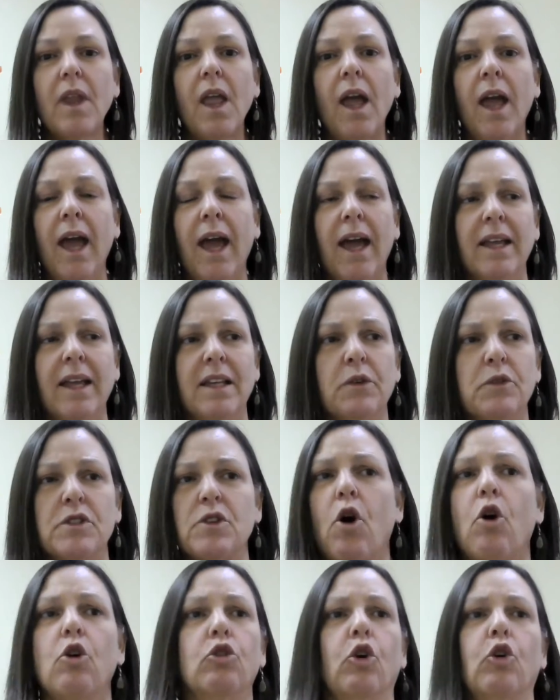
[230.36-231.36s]
and there was,
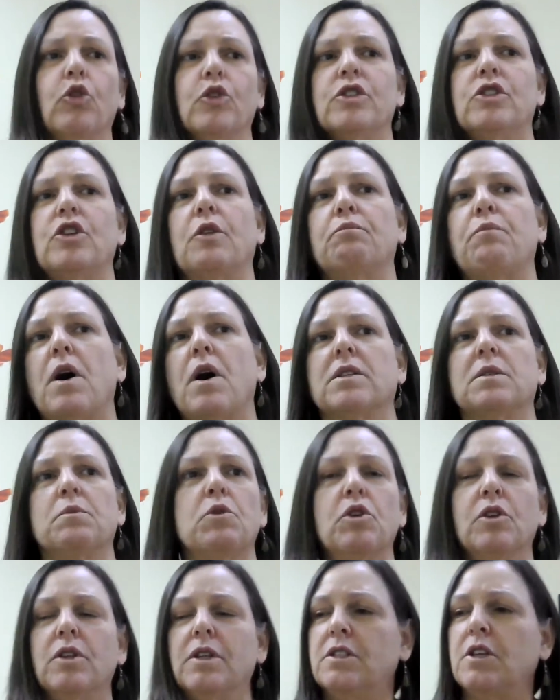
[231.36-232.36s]
oh no, it's not
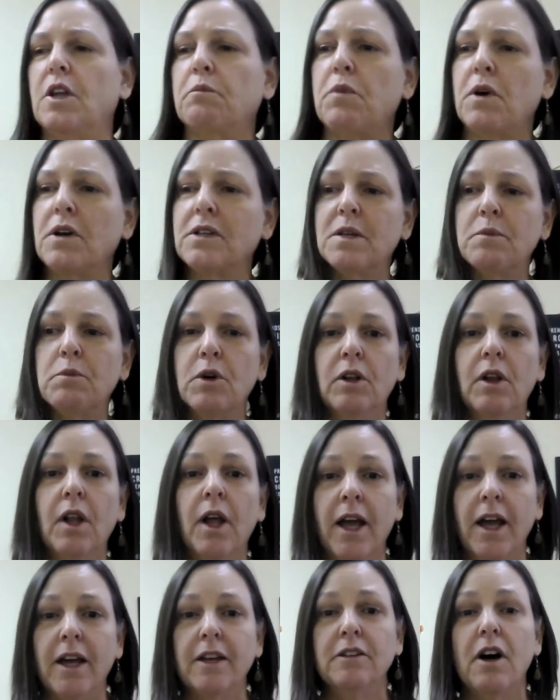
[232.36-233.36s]
possible, it's not possible,
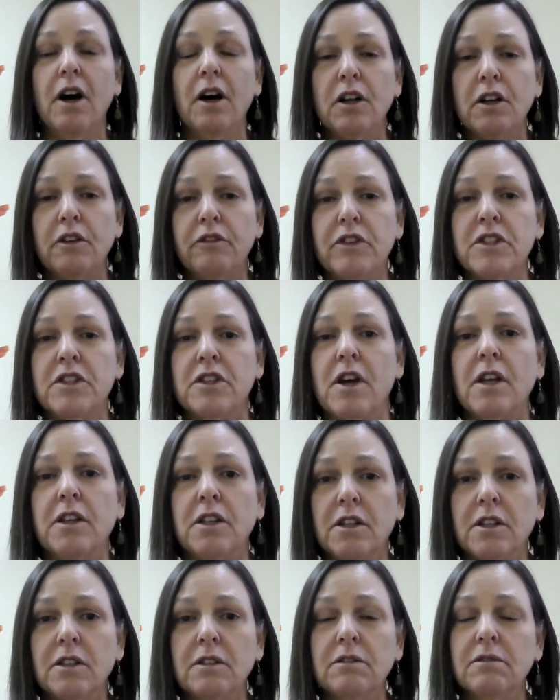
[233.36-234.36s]
and all of a
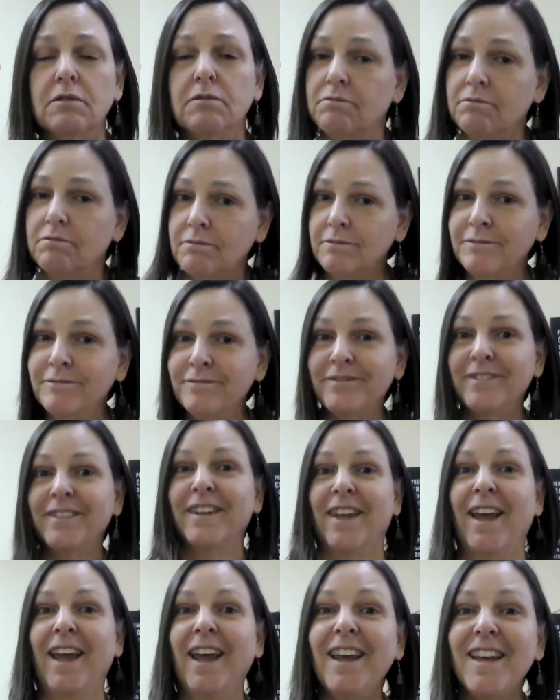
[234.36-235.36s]
sudden
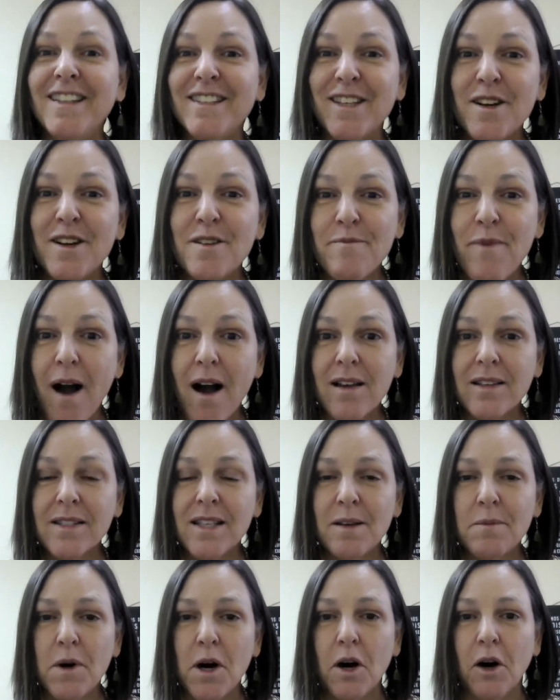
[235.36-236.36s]
things are
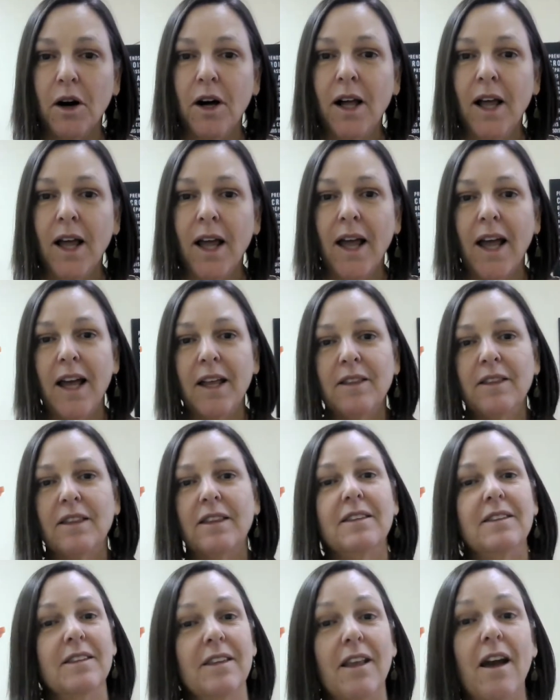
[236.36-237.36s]
possible. And
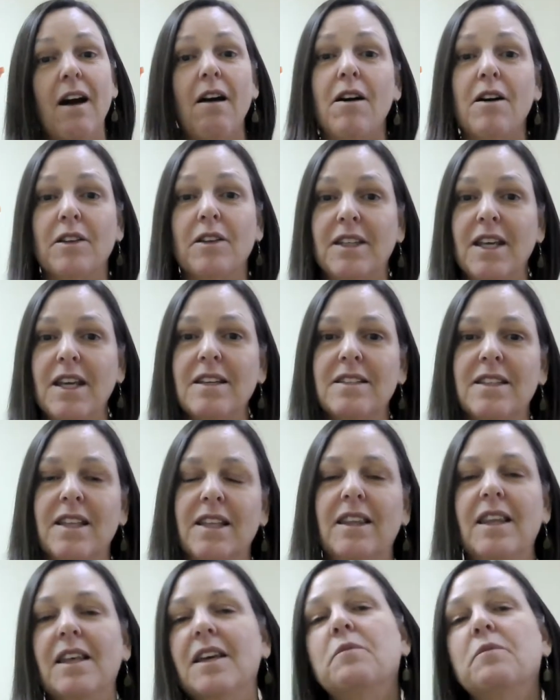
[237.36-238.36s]
oh, things
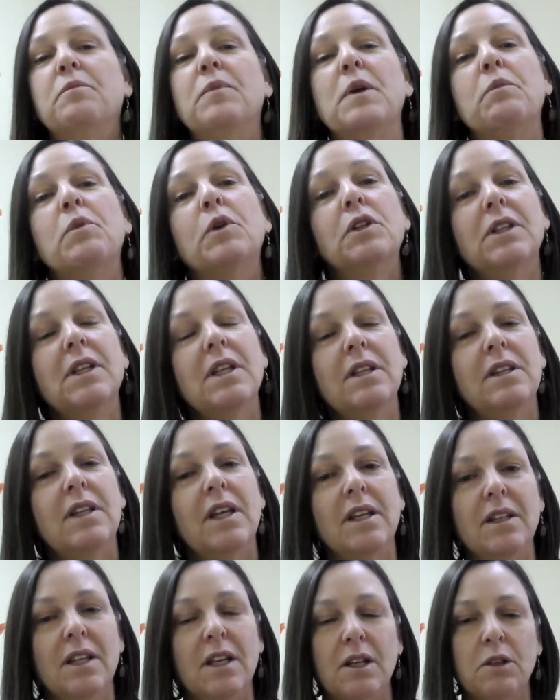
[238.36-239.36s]
that the people didn't
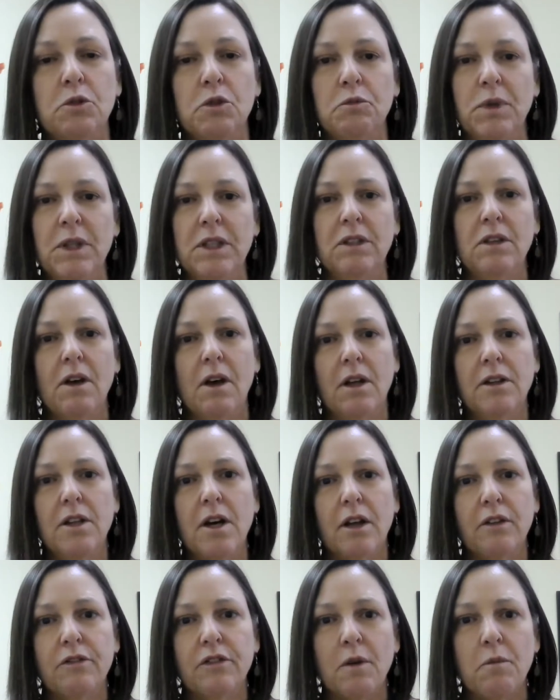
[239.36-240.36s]
think they could be
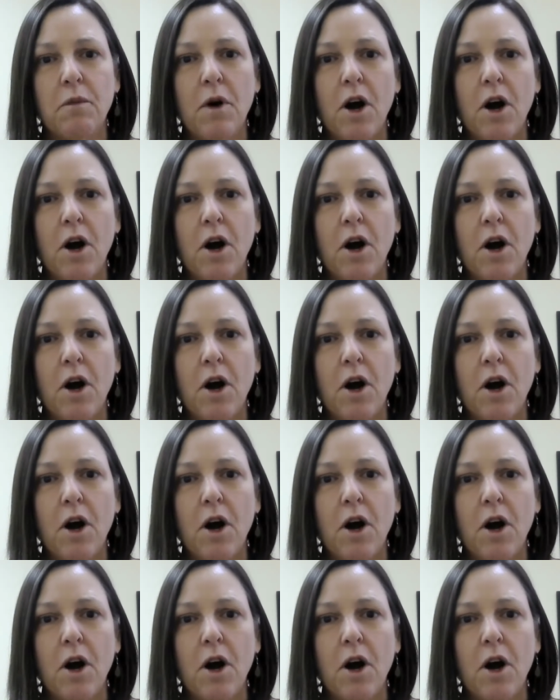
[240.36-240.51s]
done from